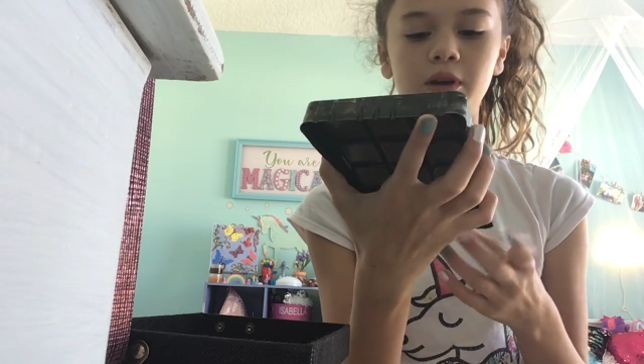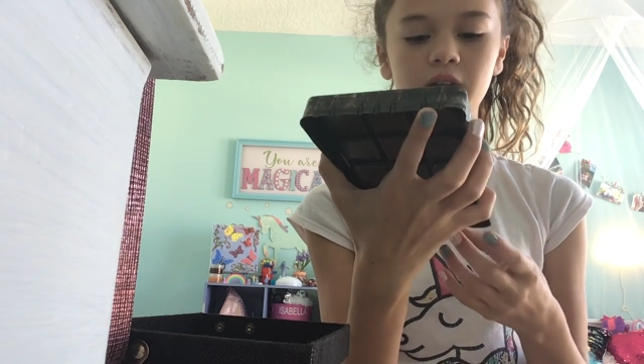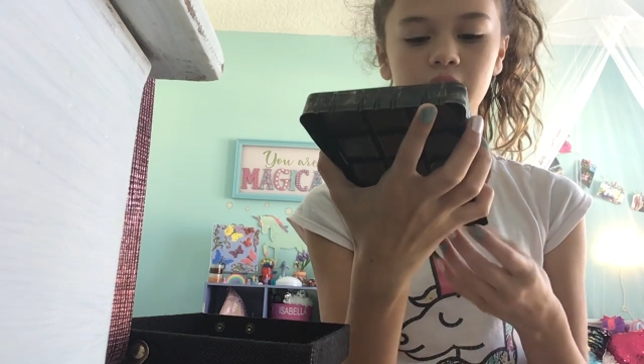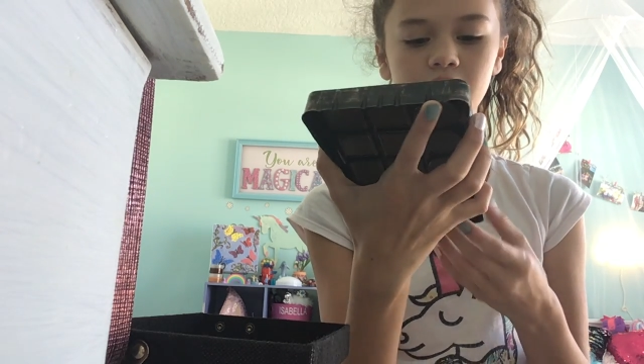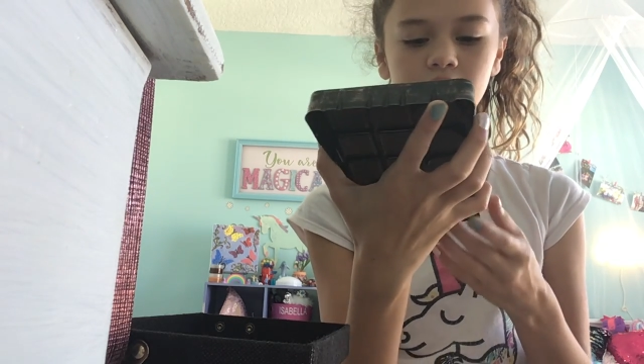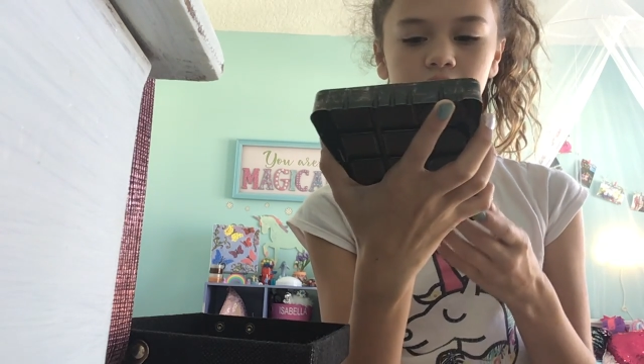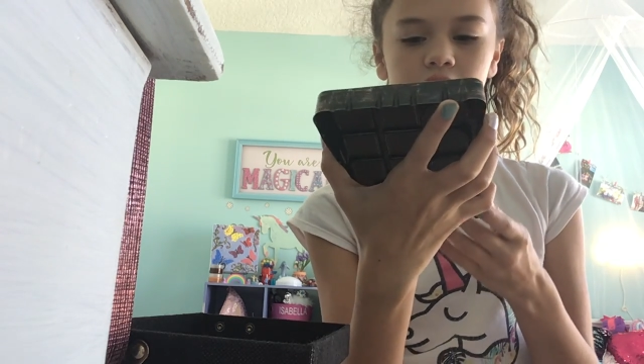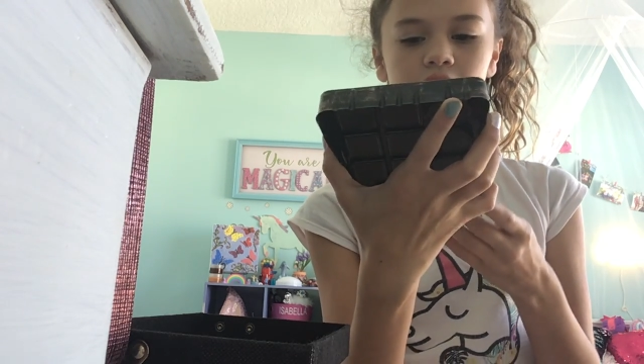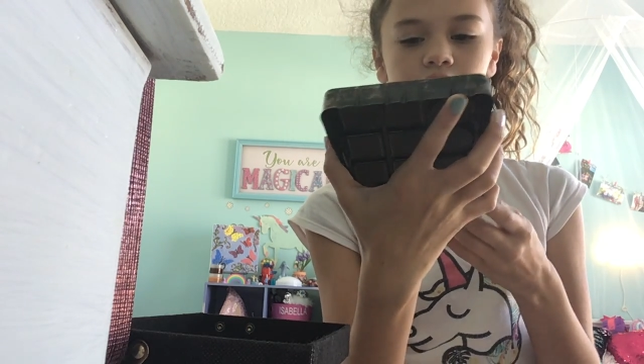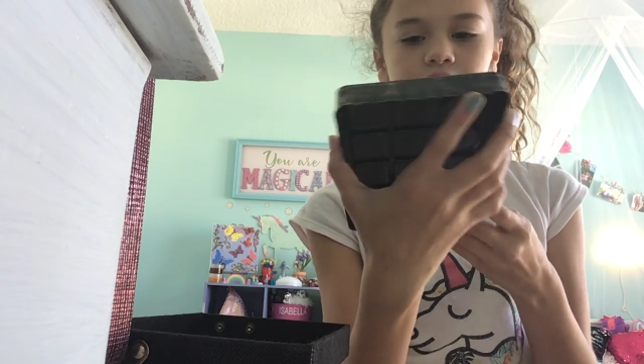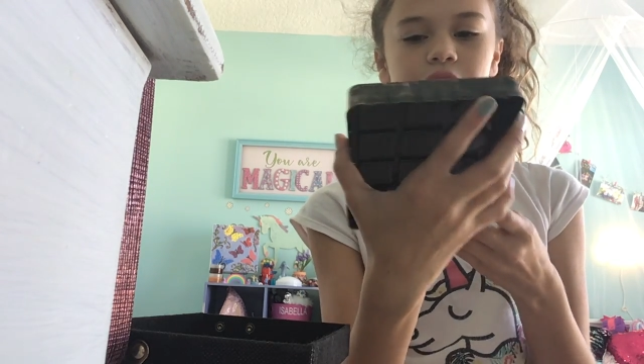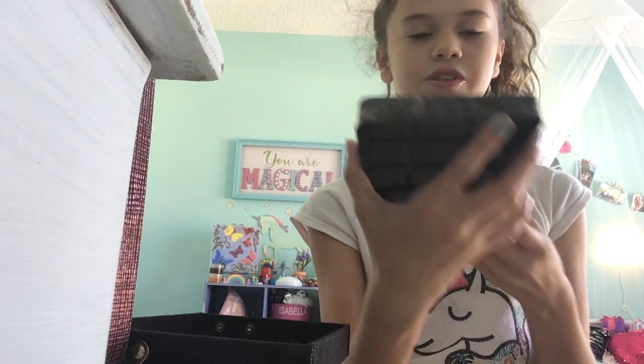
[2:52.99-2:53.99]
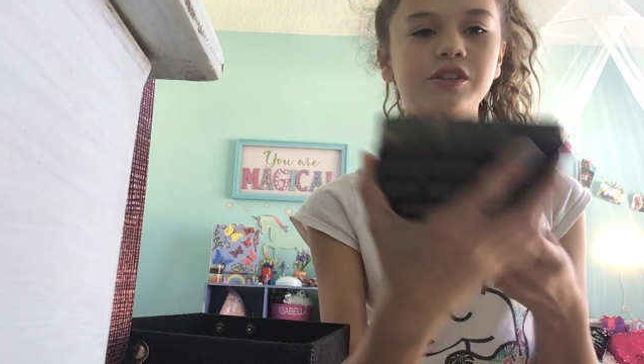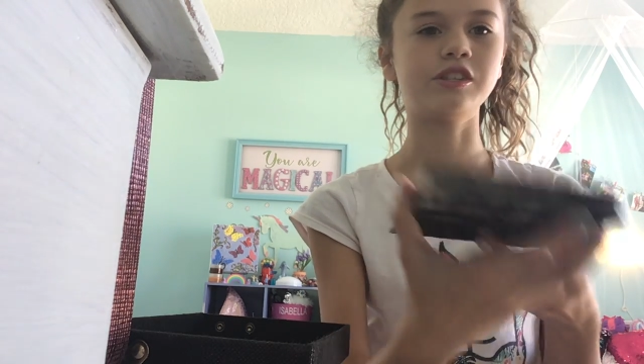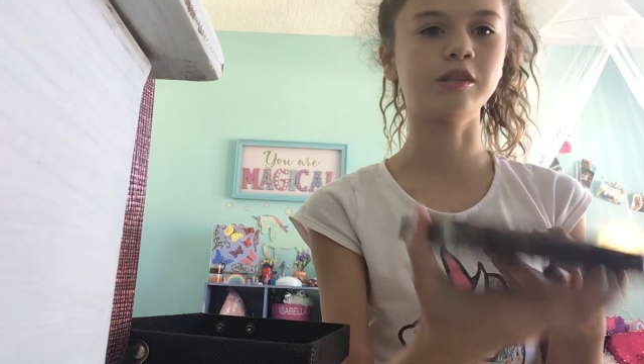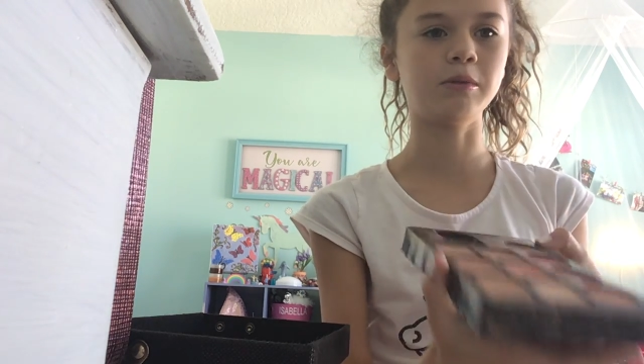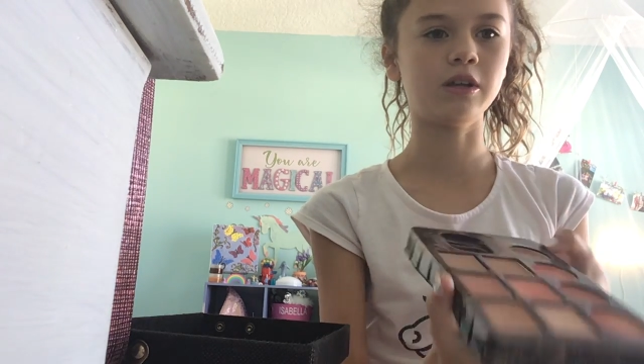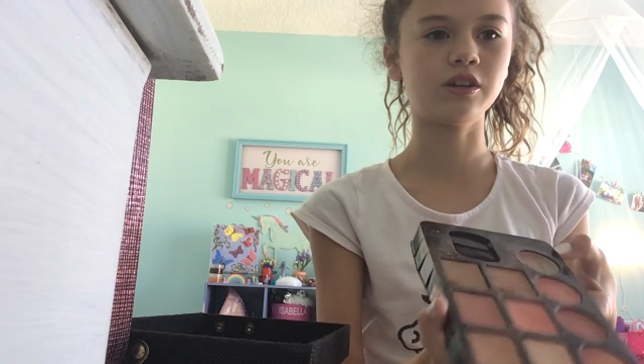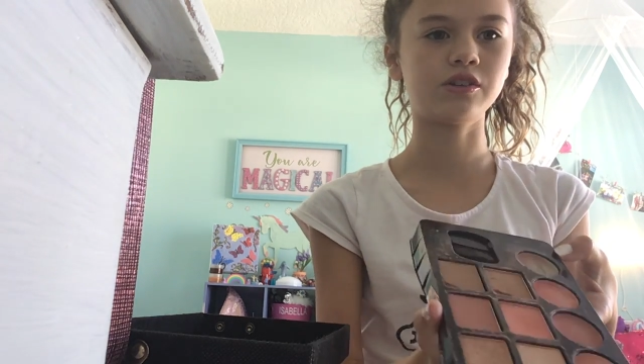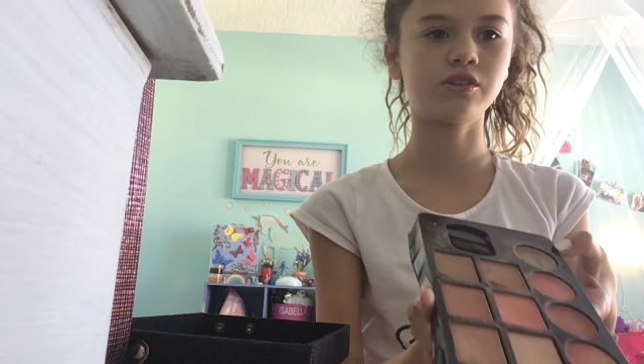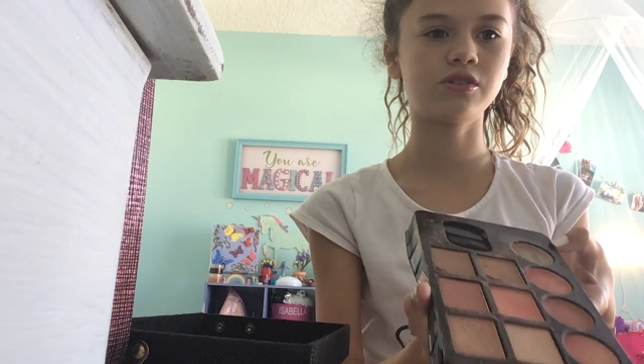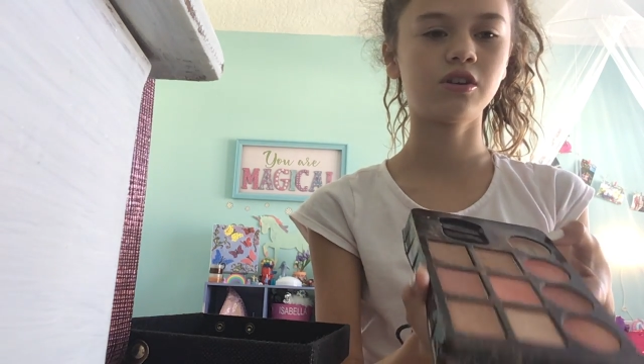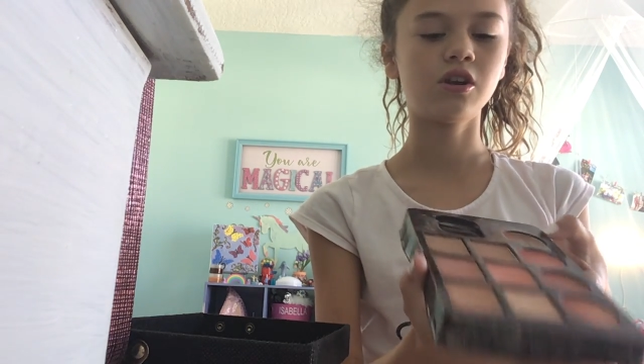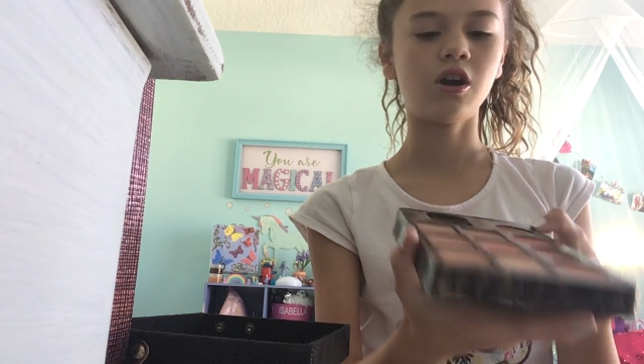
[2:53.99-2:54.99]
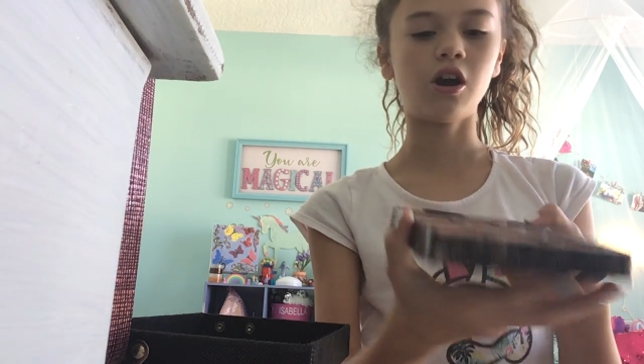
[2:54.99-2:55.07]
but this is the blush.